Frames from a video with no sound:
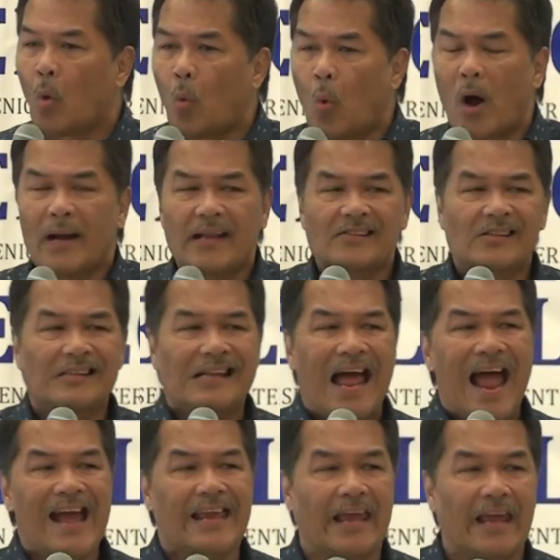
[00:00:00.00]
What is
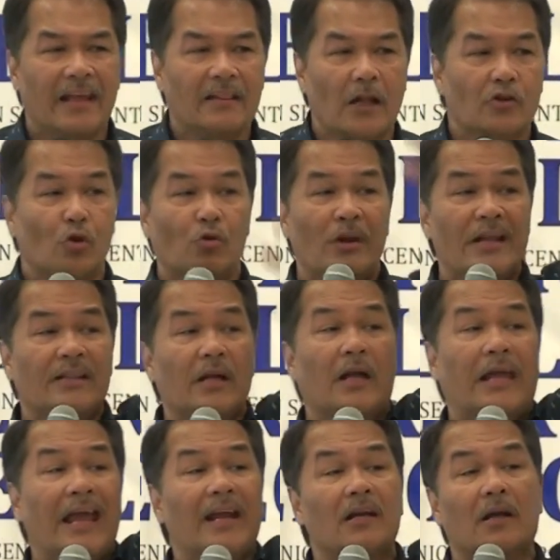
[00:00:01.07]
lacking that you need
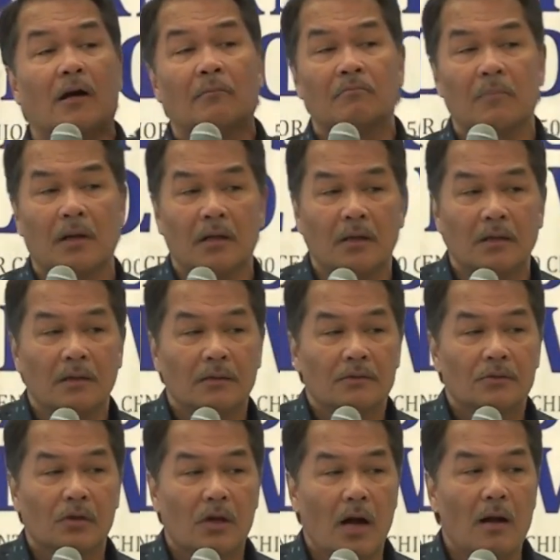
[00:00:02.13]
the kingdom
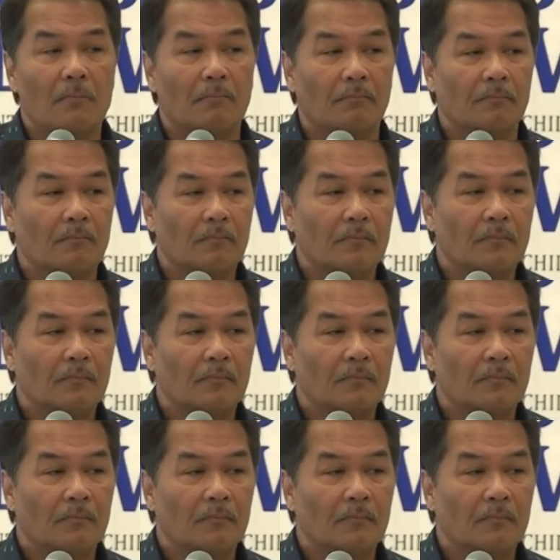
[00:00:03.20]
to come?